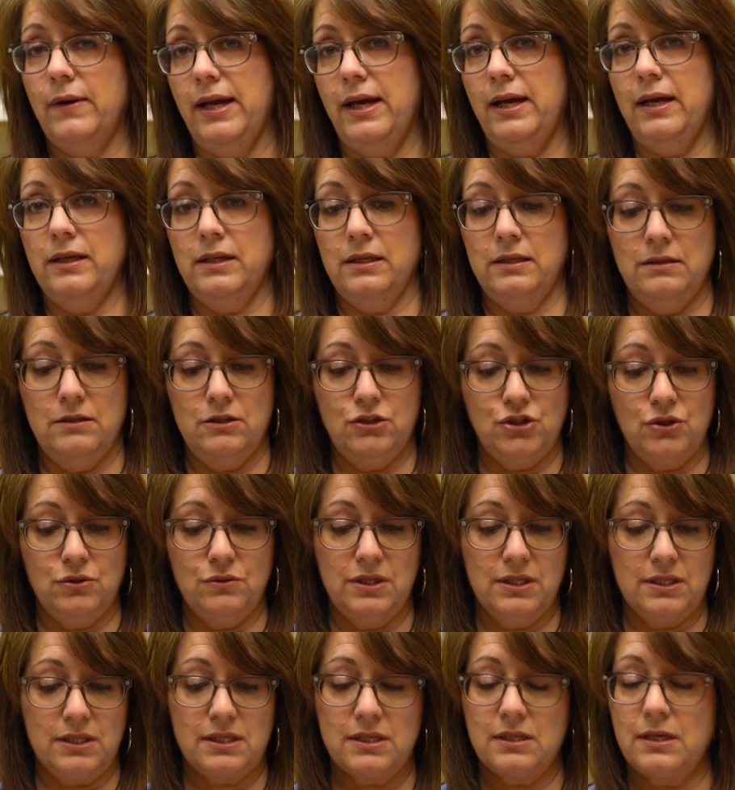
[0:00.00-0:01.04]
ahead and do
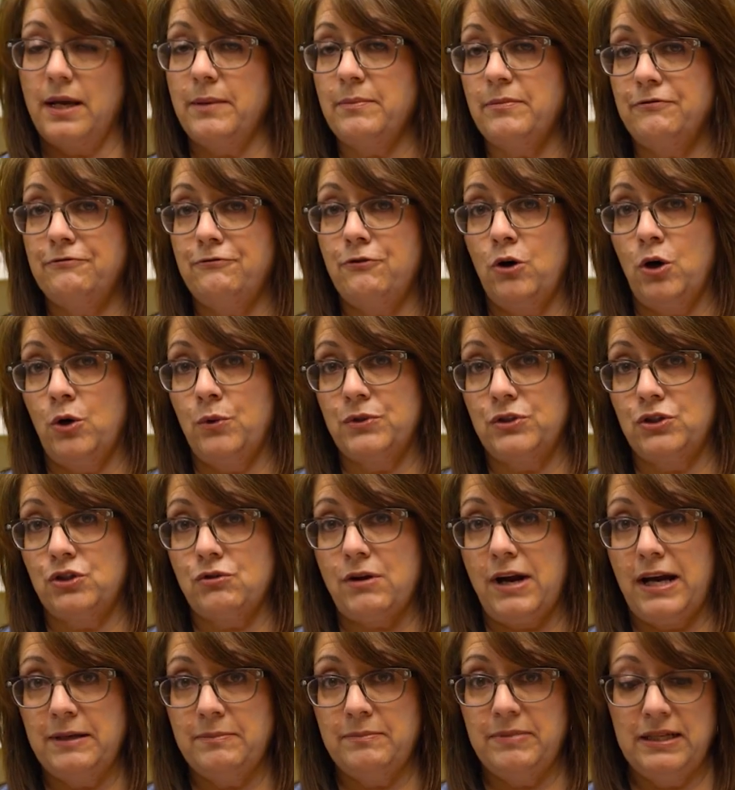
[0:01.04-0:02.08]
this the night before with
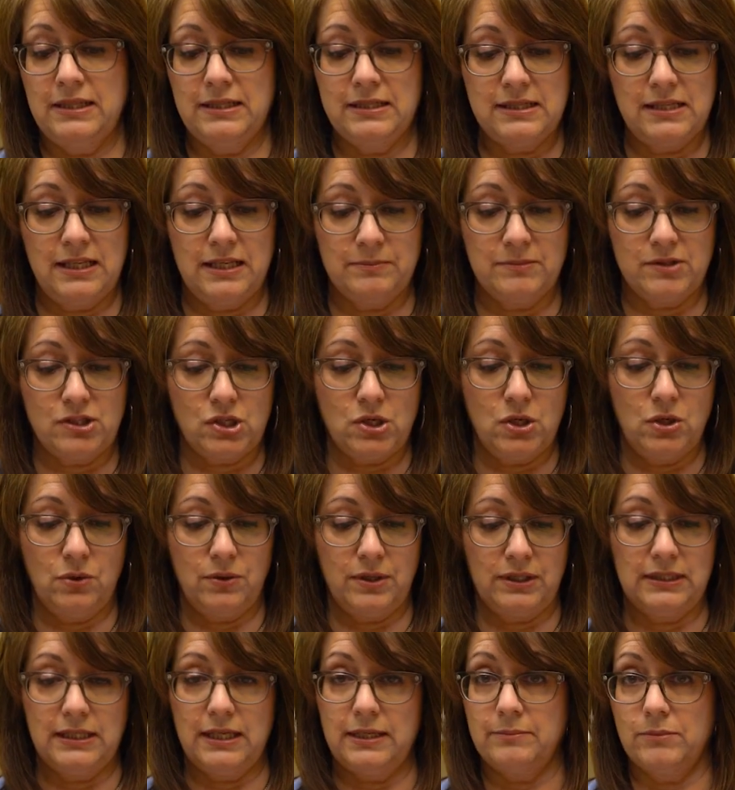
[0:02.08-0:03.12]
dried beans, let them soak
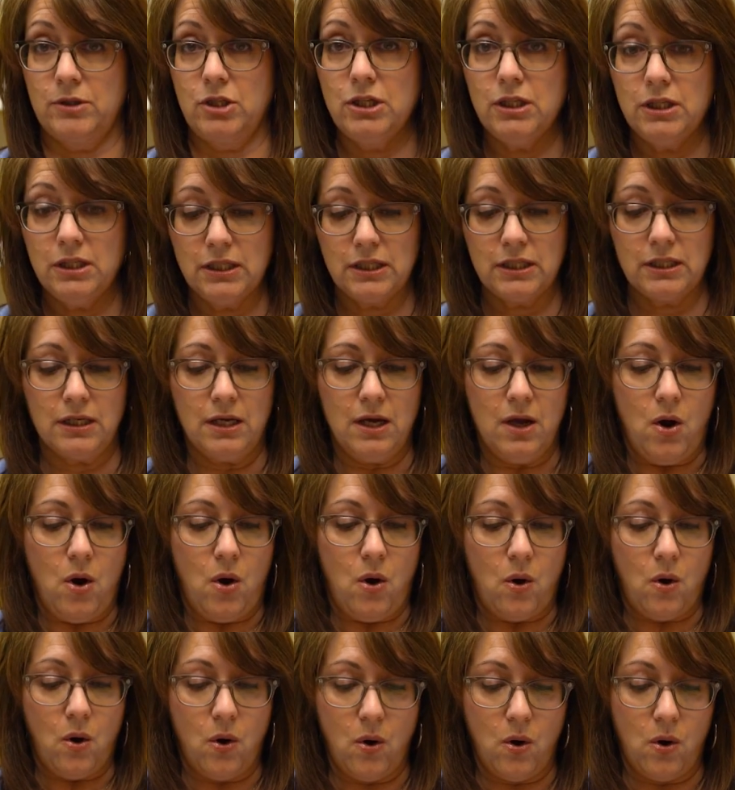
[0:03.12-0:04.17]
and let them cook.
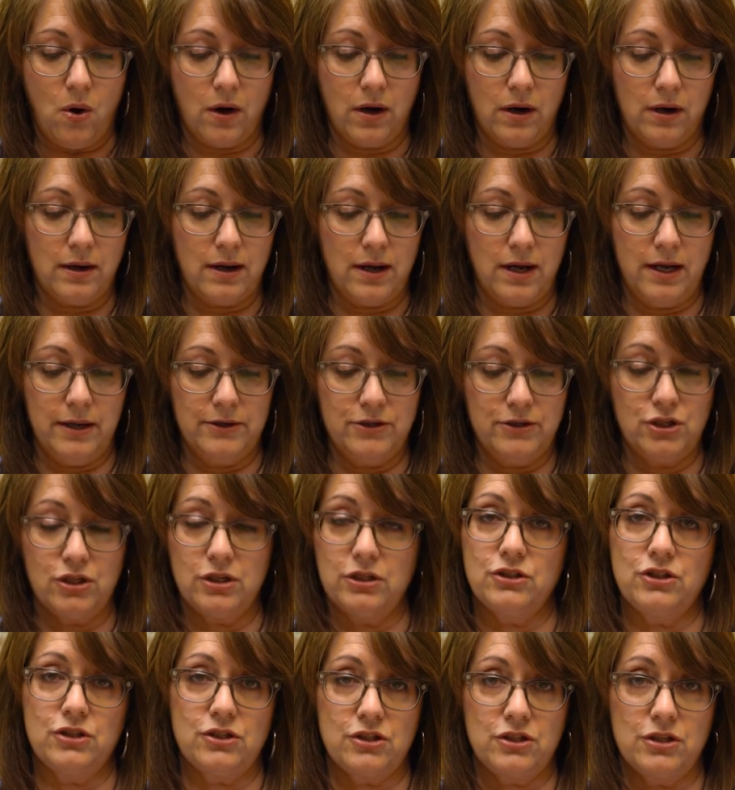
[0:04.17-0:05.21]
Or you
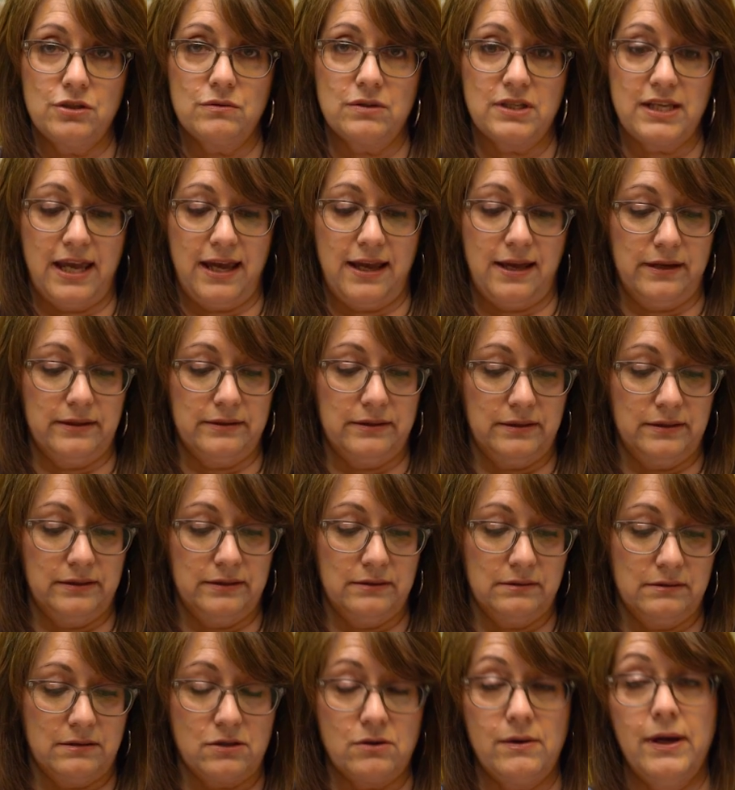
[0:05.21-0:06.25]
can just use canned,
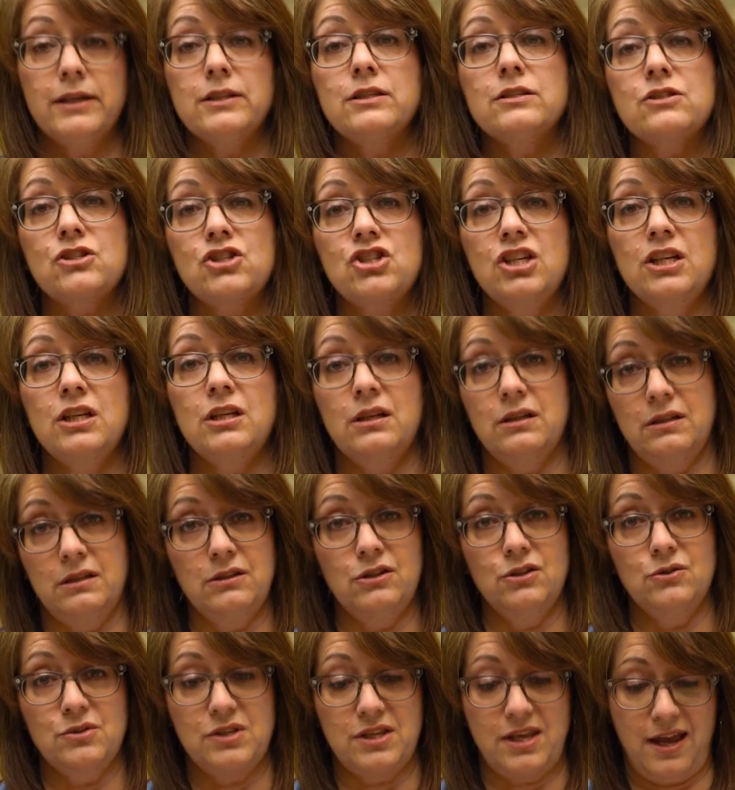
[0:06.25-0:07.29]
and so I just cheated and
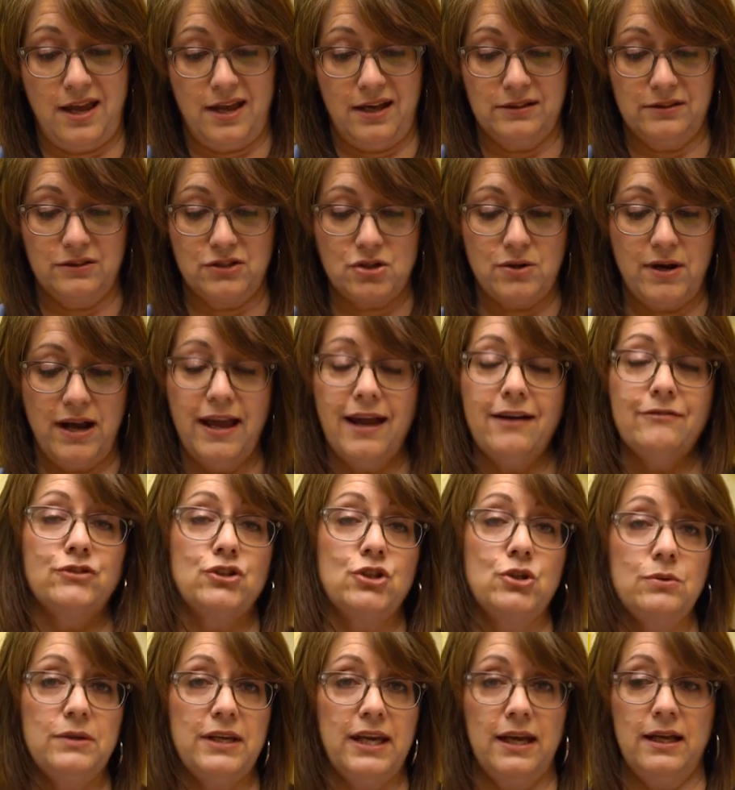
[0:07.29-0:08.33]
used canned. So I have
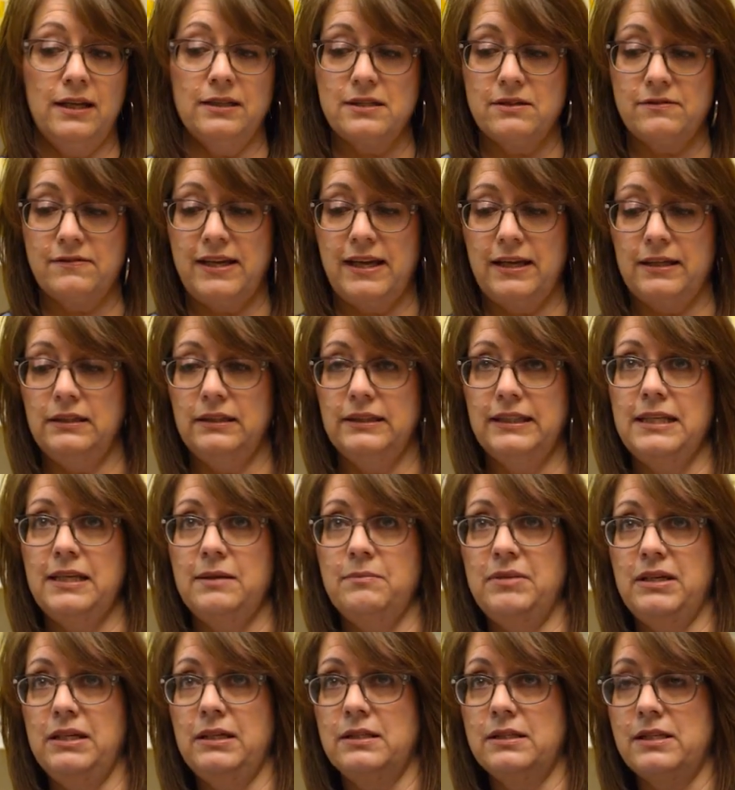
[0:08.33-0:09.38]
2 cans of cannellini
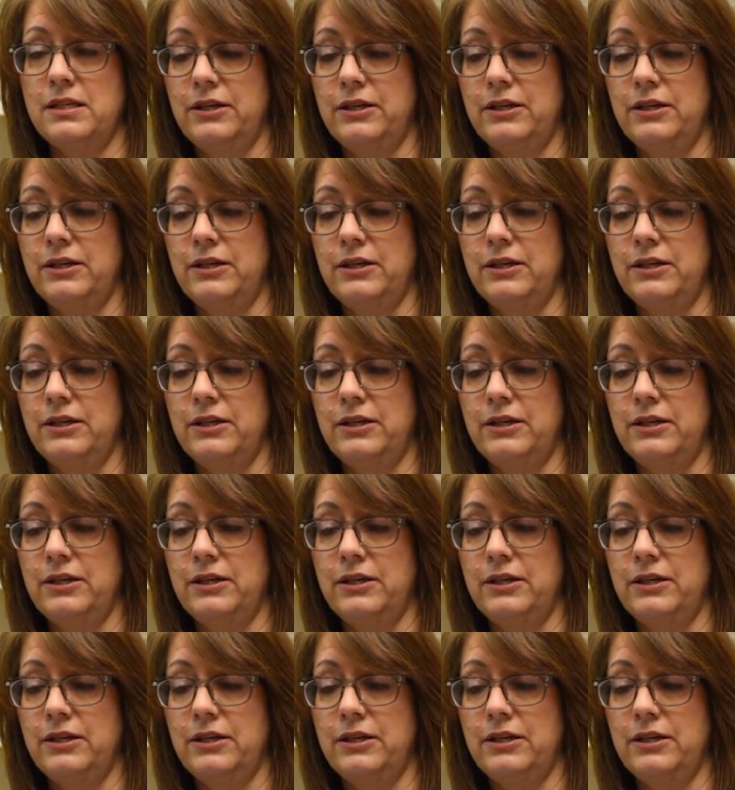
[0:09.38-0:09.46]
beans